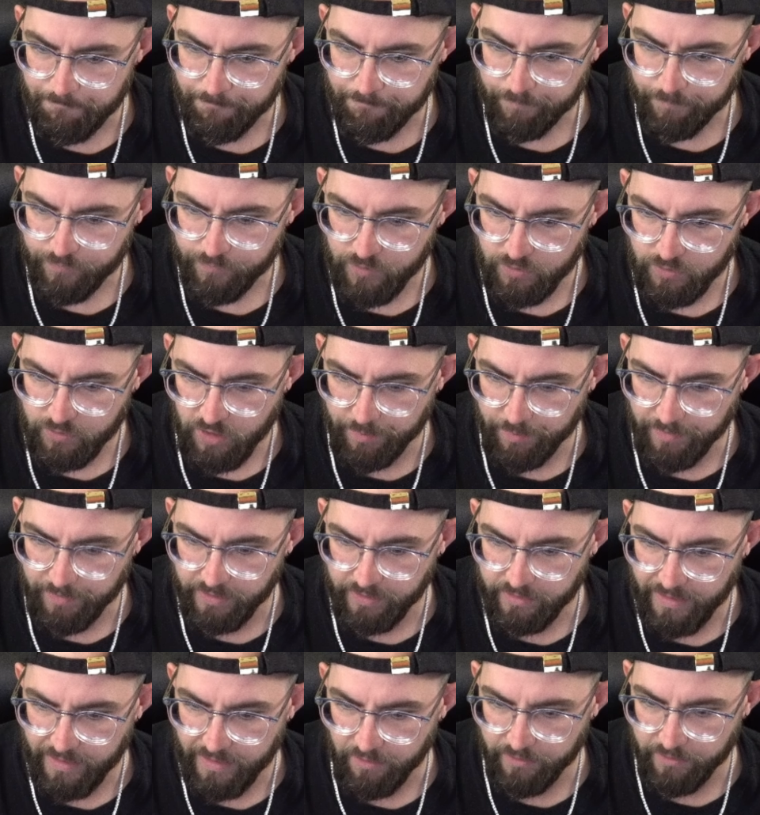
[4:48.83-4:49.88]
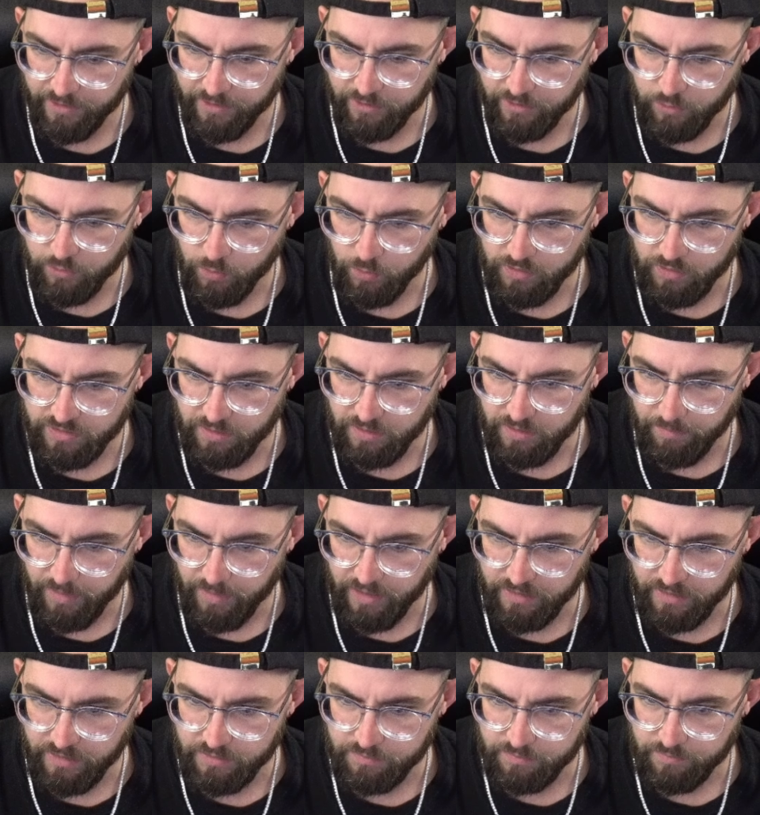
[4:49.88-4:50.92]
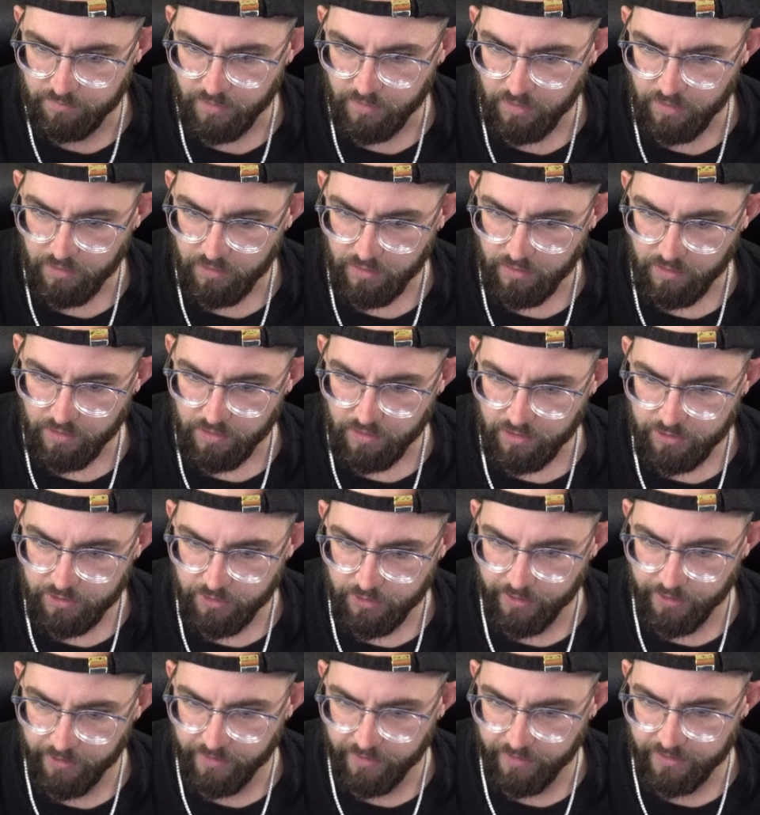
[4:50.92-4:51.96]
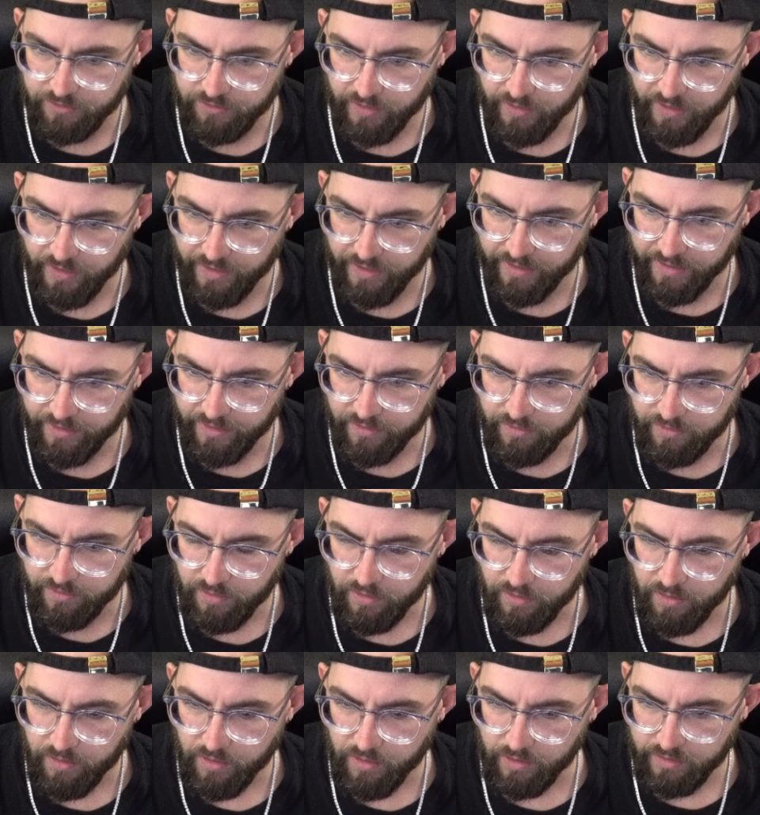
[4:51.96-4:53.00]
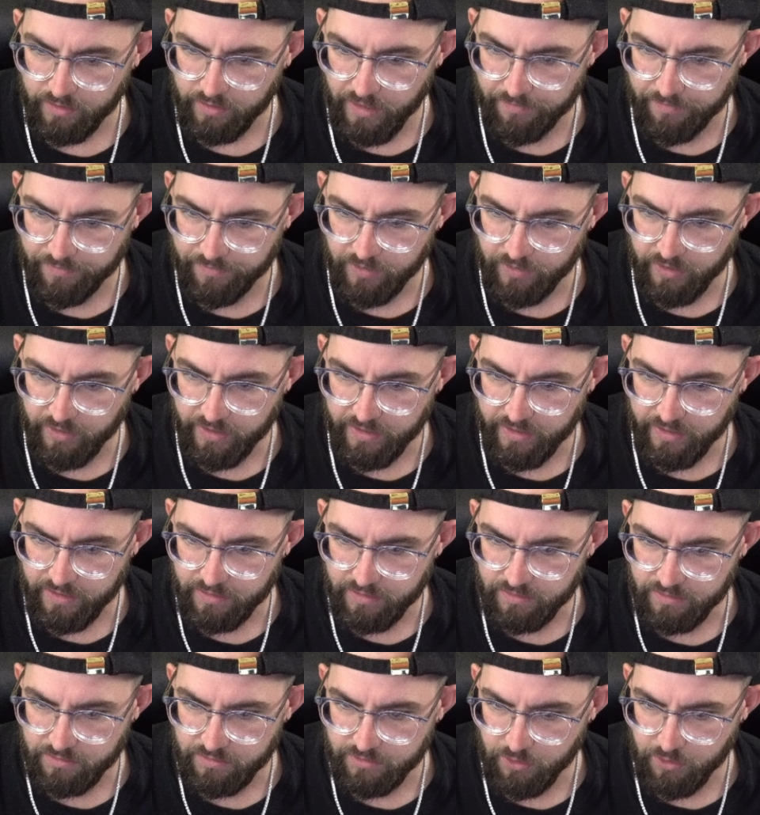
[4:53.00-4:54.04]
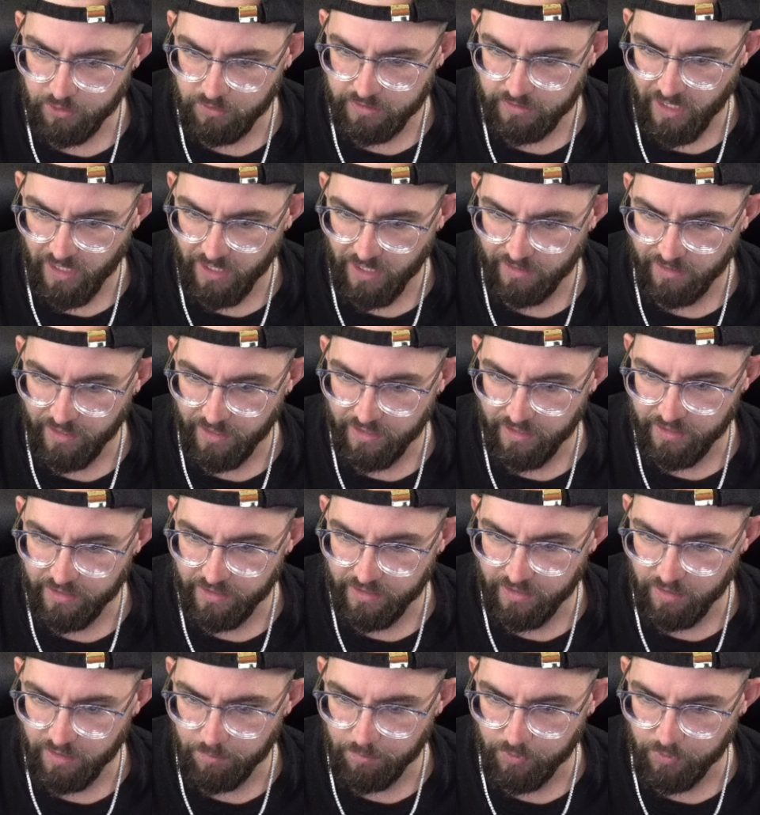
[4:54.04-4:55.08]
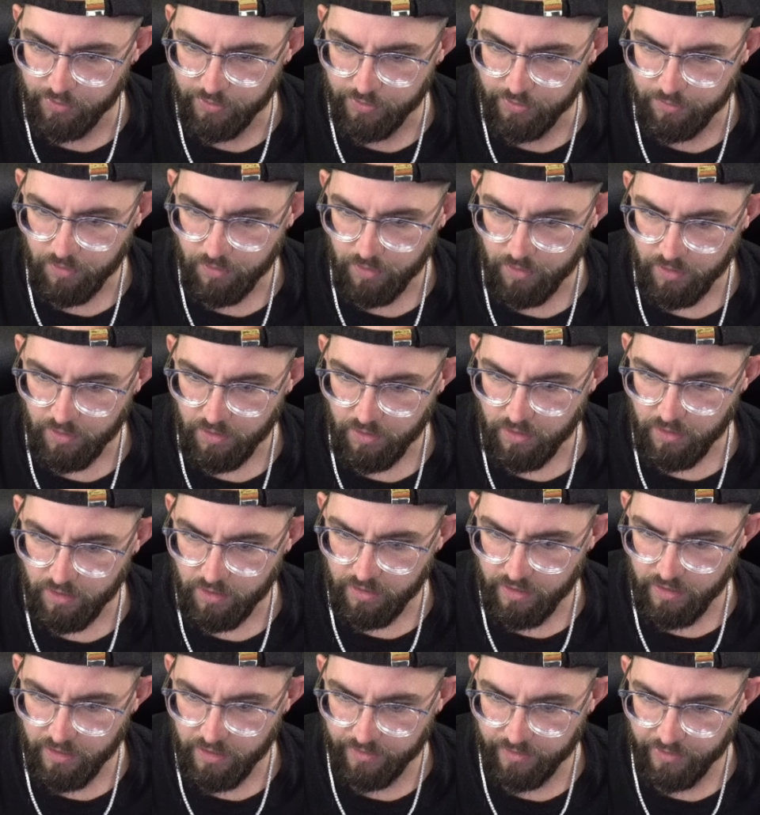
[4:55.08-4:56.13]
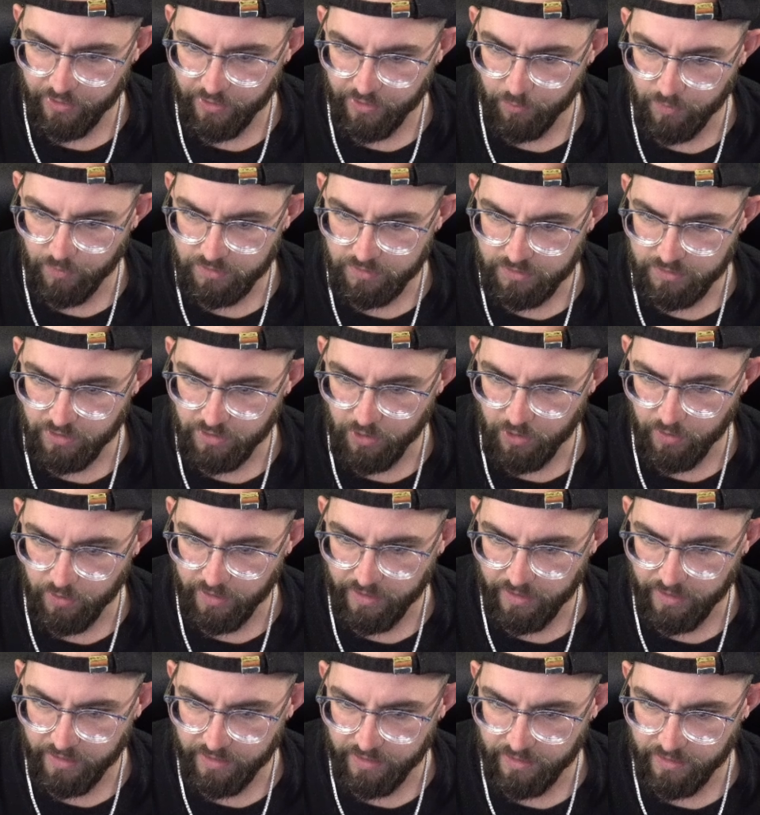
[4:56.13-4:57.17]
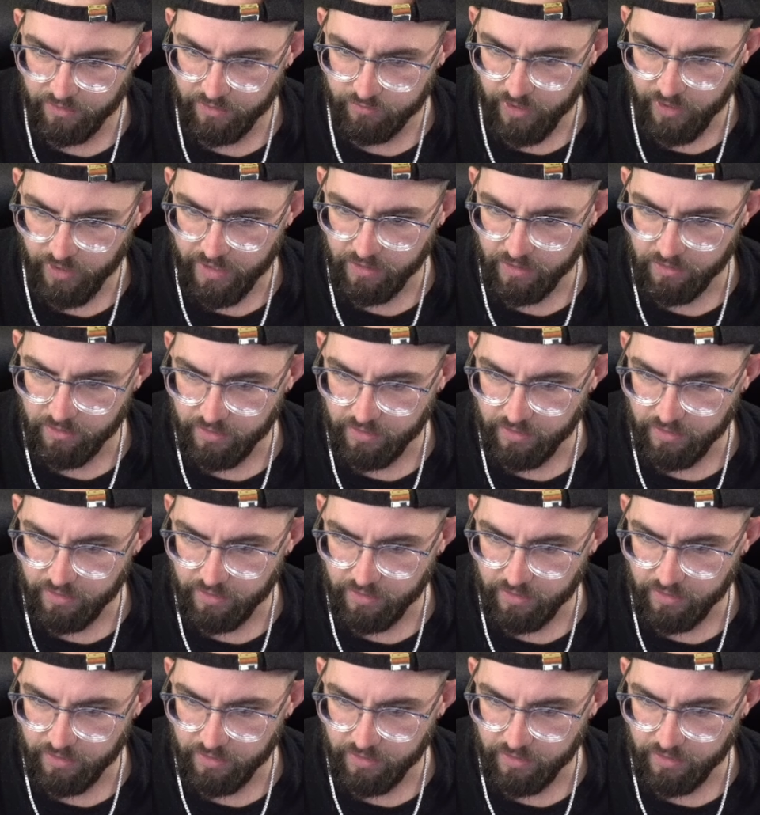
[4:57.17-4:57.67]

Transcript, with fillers: gonna be down here towards the bottom. Here it is right here. Left click it, so it's highlighted in the blue. And then you want to go ahead and right click